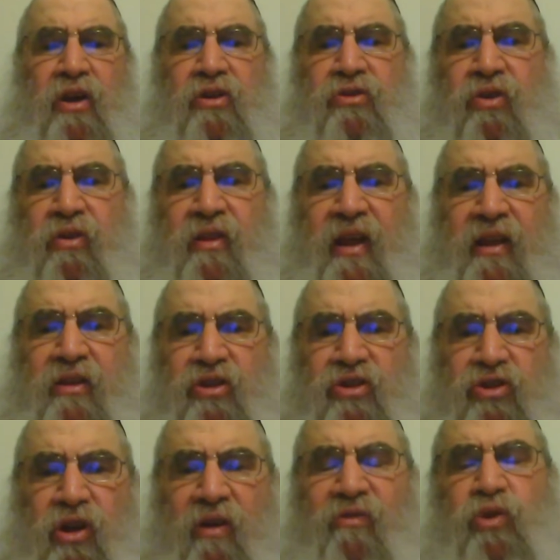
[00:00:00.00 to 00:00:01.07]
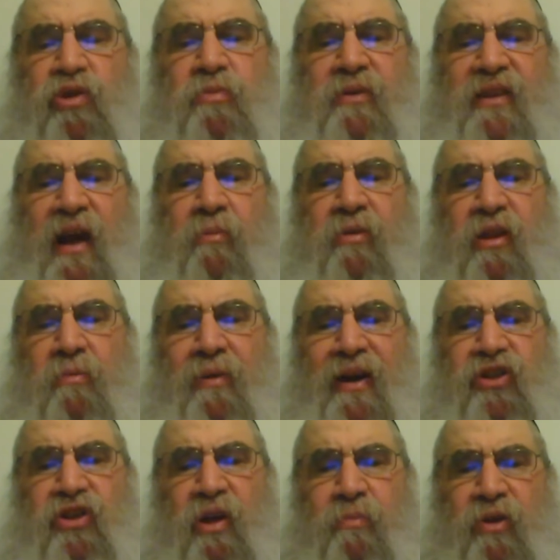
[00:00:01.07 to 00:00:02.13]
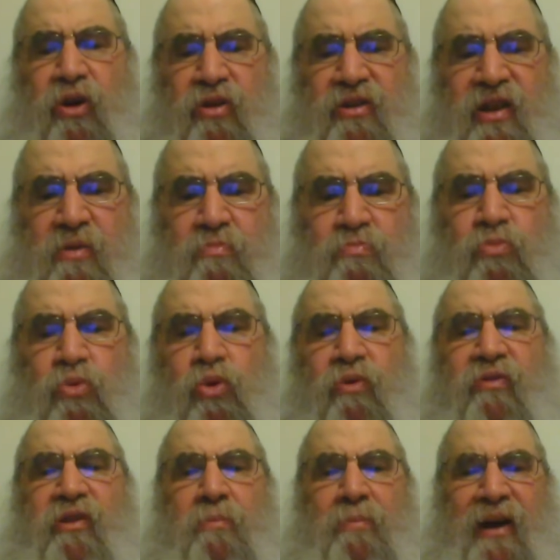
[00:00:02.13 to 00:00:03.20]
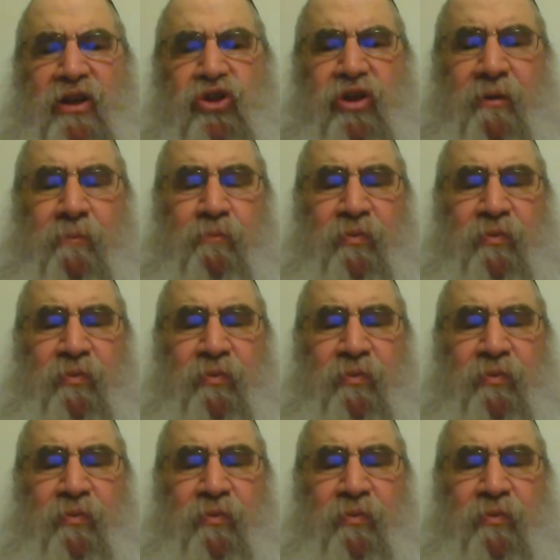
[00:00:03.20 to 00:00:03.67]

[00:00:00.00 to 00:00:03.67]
so then the zov was mutame the mashke, because he moved the mashke.